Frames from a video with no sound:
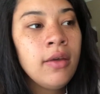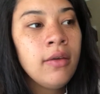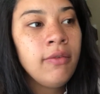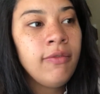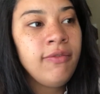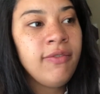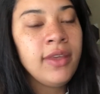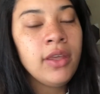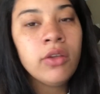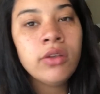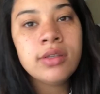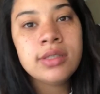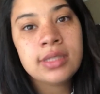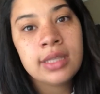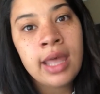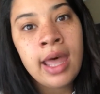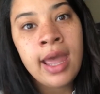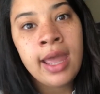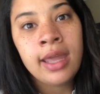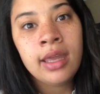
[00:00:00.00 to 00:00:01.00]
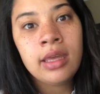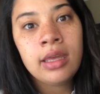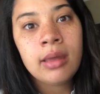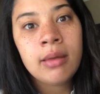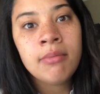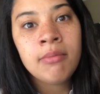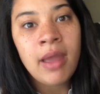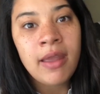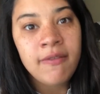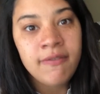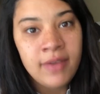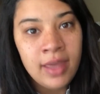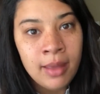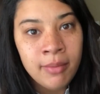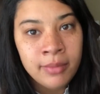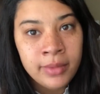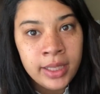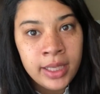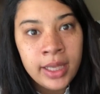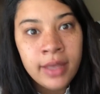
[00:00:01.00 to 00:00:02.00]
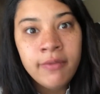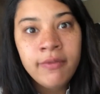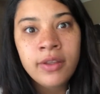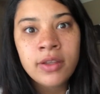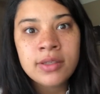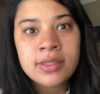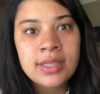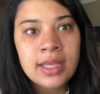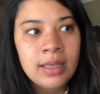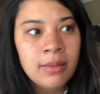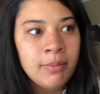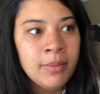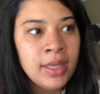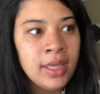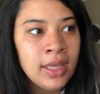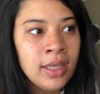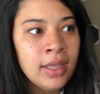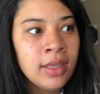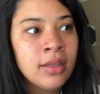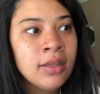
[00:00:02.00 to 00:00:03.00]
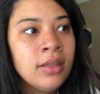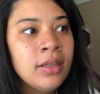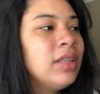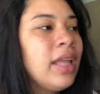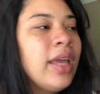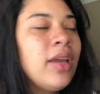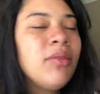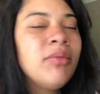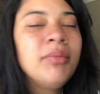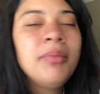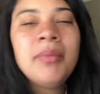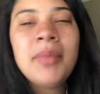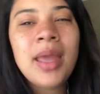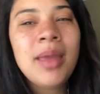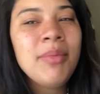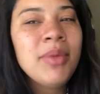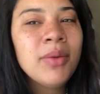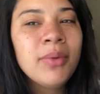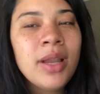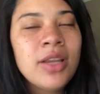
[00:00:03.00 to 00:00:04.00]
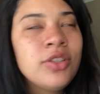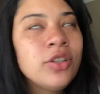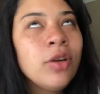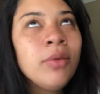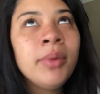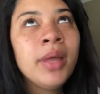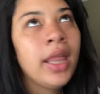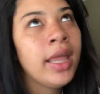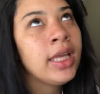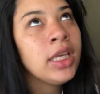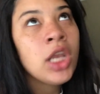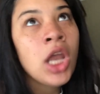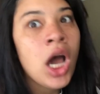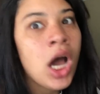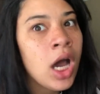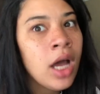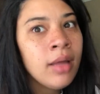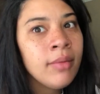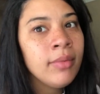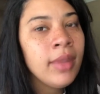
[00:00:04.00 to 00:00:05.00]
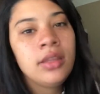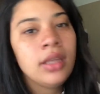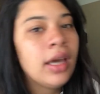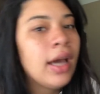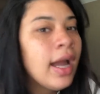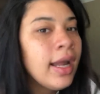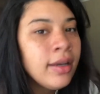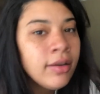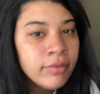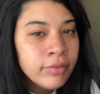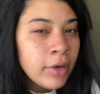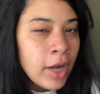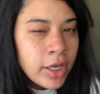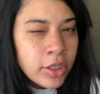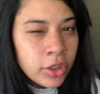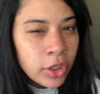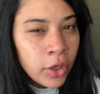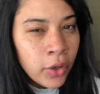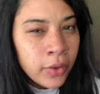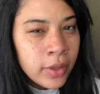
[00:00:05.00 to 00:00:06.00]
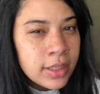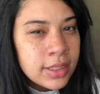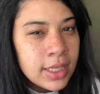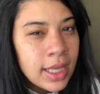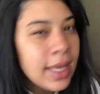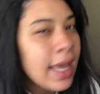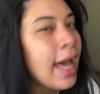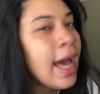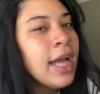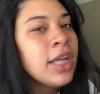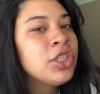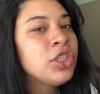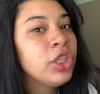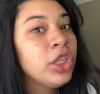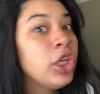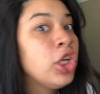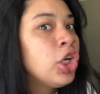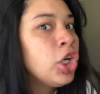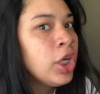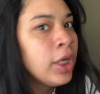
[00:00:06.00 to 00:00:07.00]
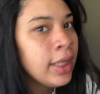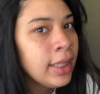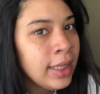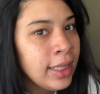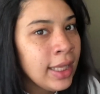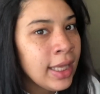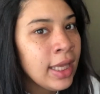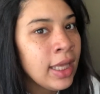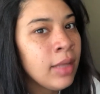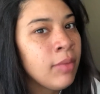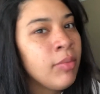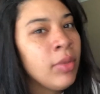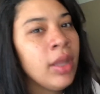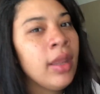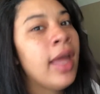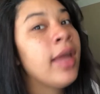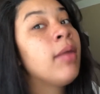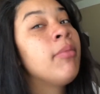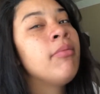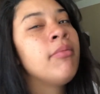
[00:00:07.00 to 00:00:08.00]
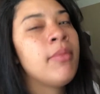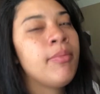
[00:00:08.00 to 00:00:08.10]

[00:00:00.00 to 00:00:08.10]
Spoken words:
feels like my family. It feels like me, like maybe retro, but like not the kind of retro that's like actually currently in, but like